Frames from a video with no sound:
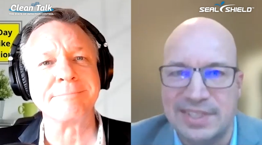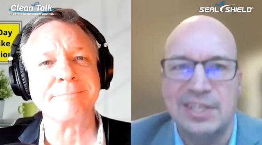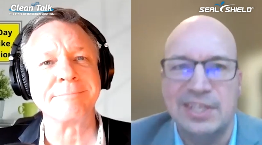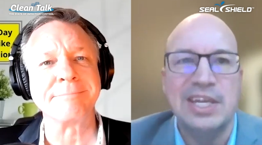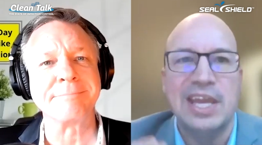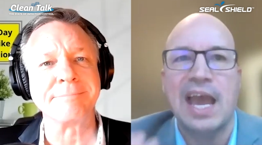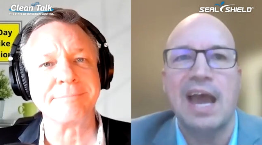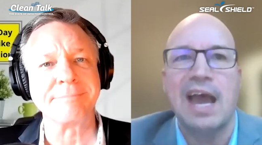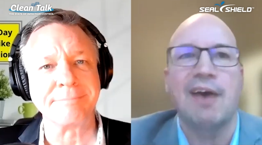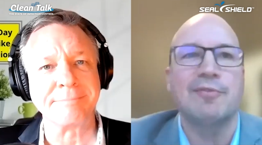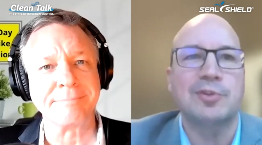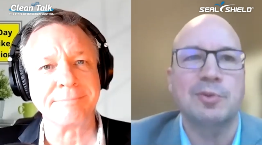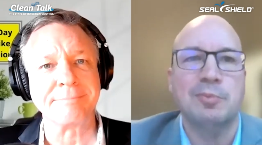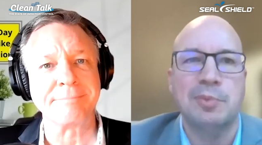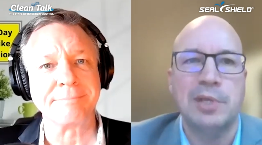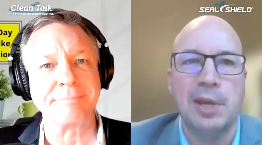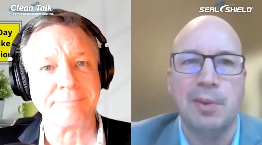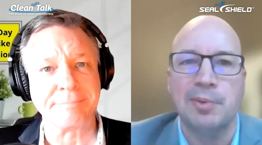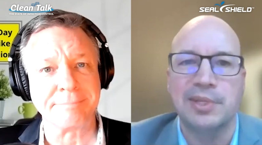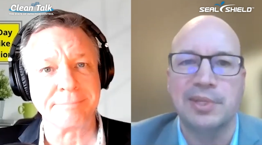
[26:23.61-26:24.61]
Speaker 1: You have to
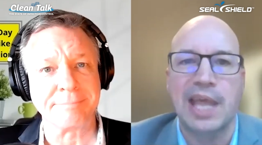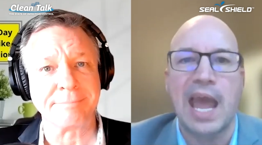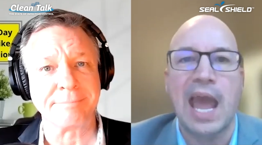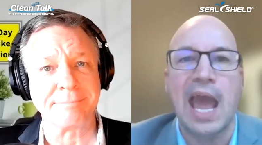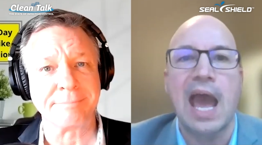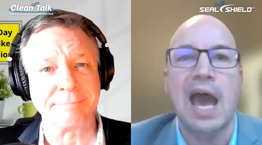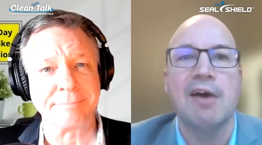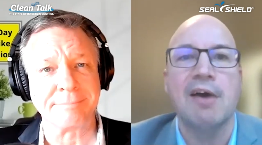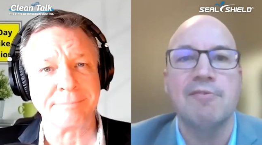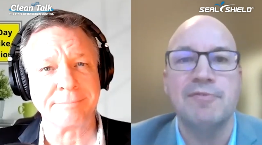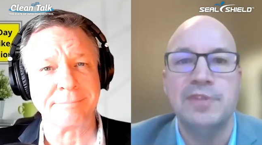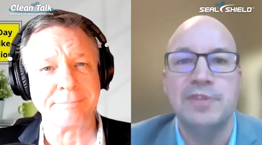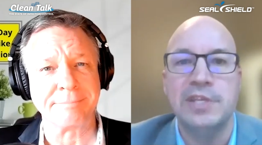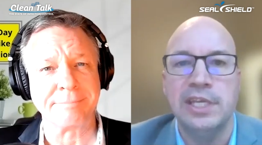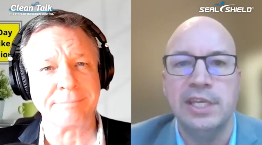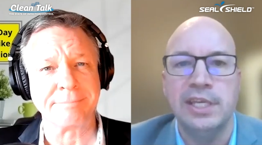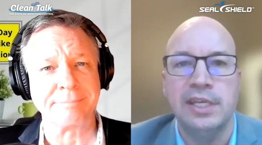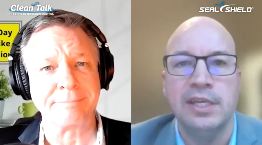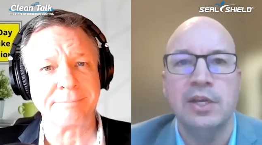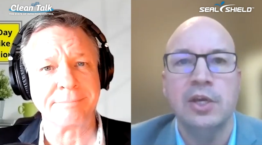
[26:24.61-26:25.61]
be able to have
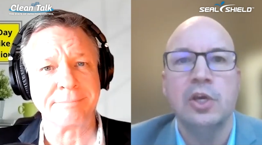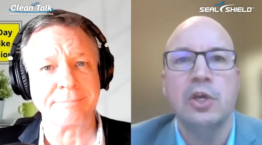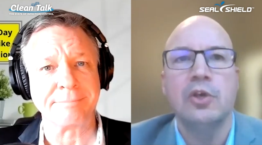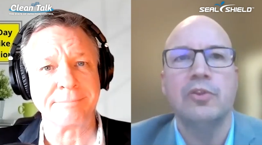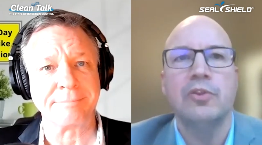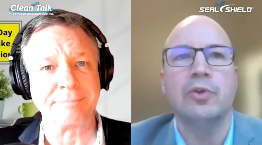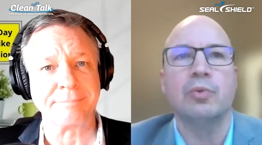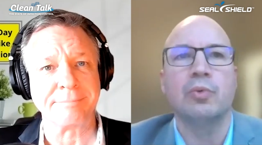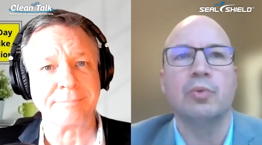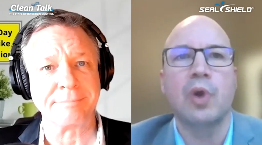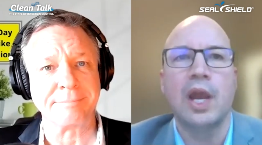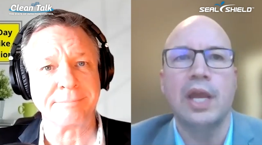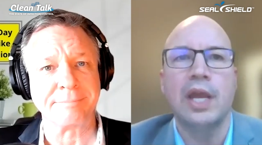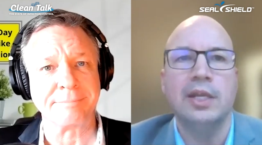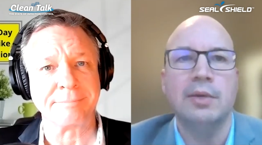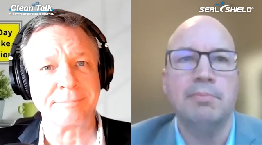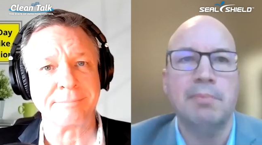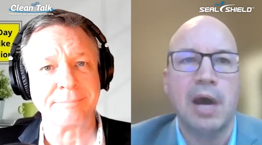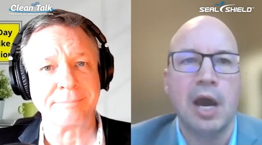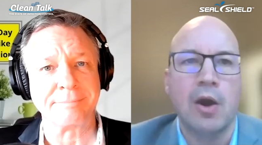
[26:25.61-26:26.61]
the, the right
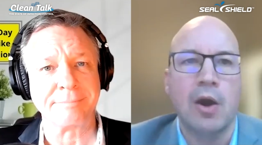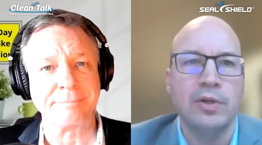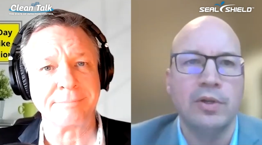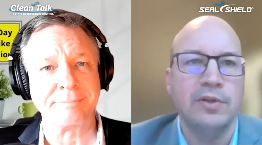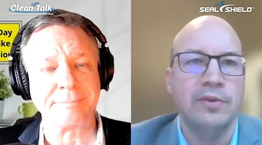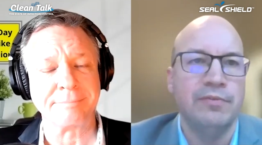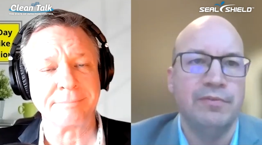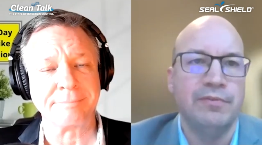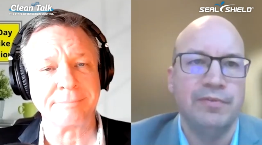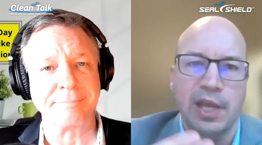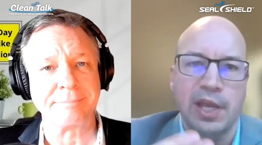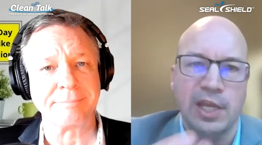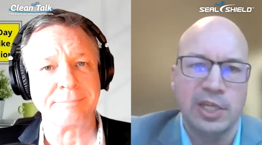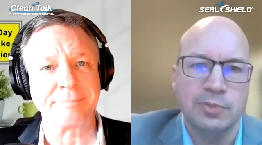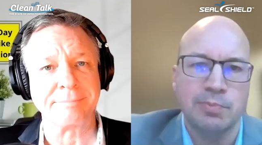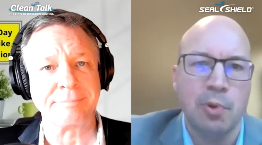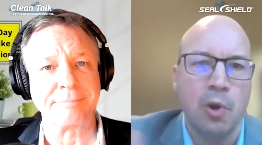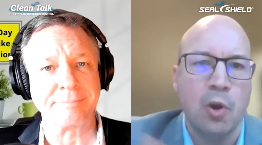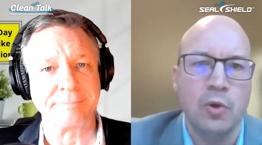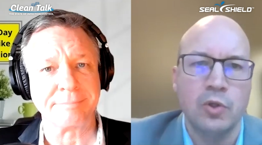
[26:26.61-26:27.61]
amount of
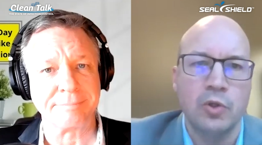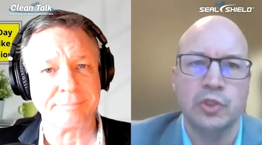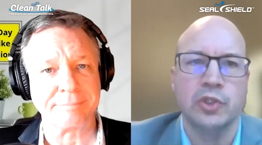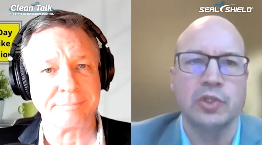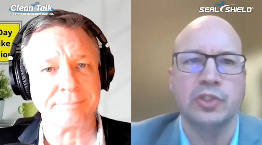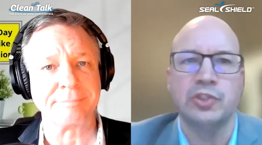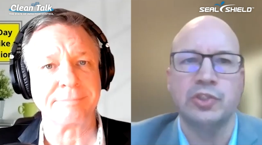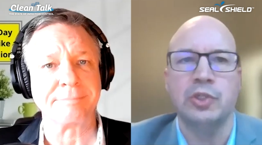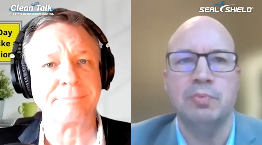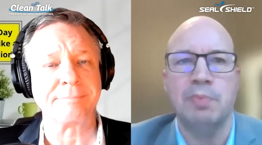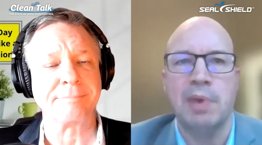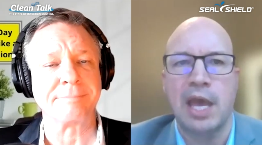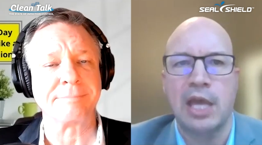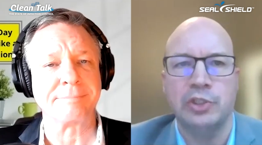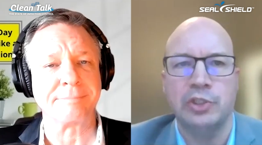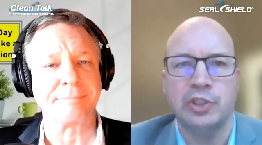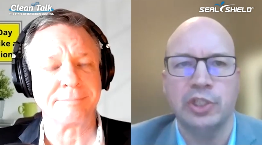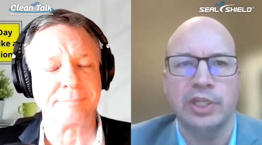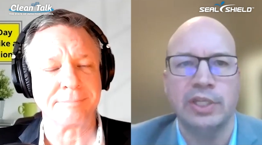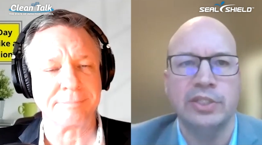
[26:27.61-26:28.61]
exposure, as you
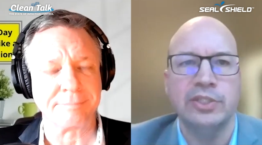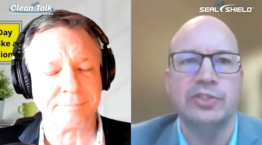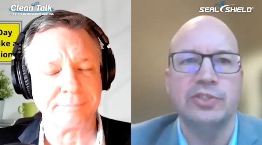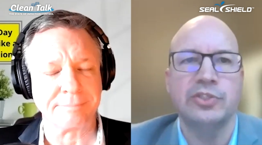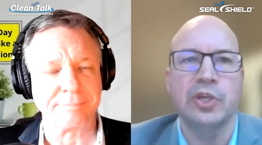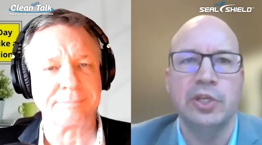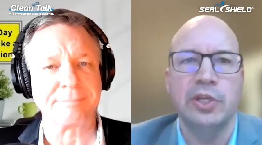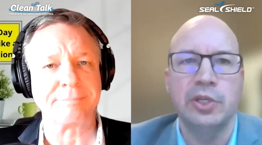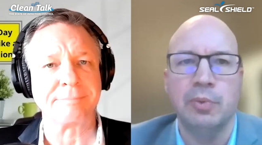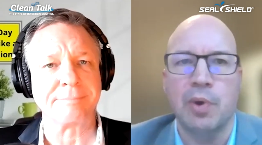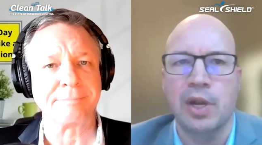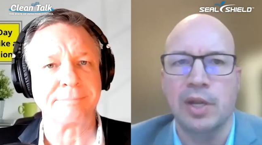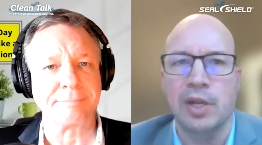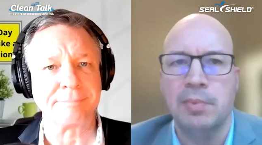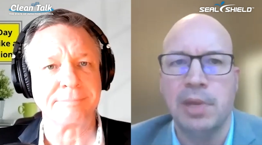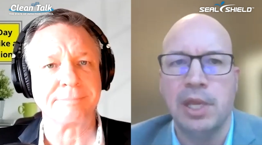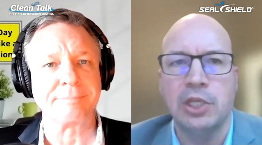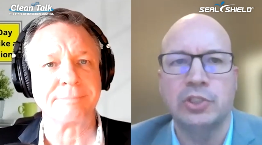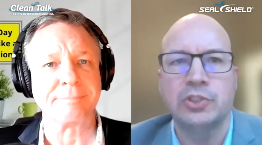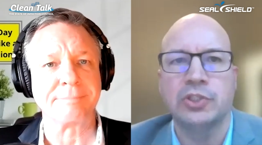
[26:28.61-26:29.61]
mentioned. So you want to
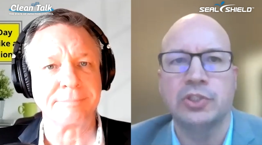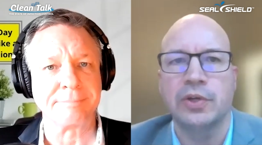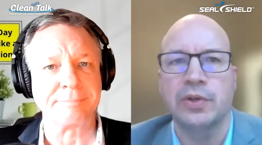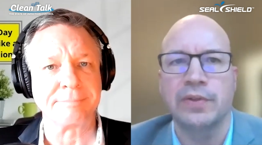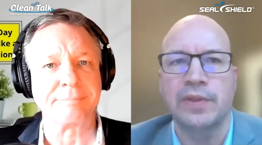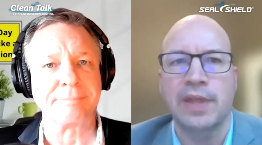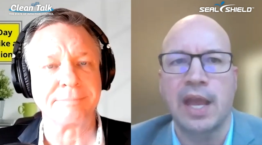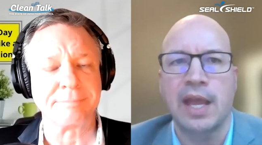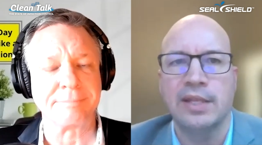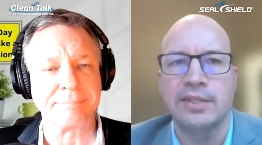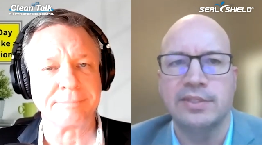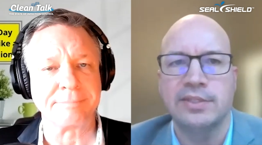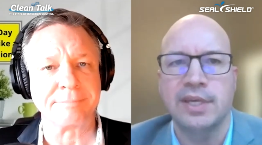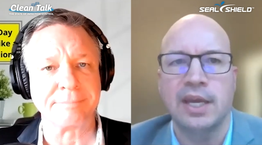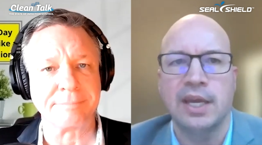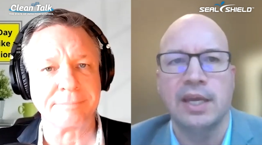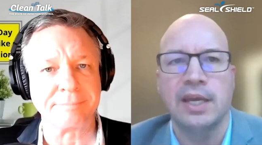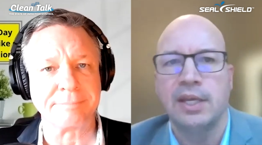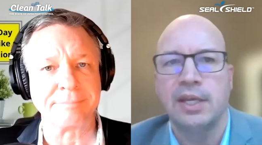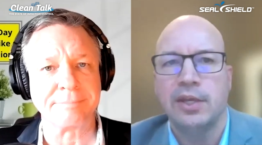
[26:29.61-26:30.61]
make sure that
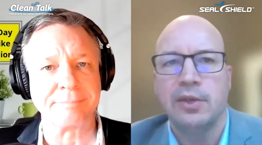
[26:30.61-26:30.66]
uh,